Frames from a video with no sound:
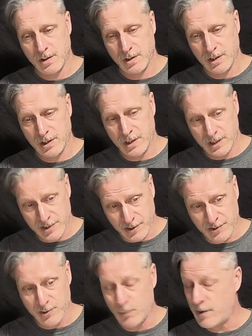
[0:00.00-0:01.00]
It's
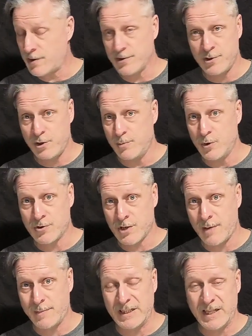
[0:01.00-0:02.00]
also one of the two most
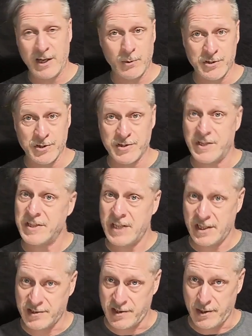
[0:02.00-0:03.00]
common languages in Texta.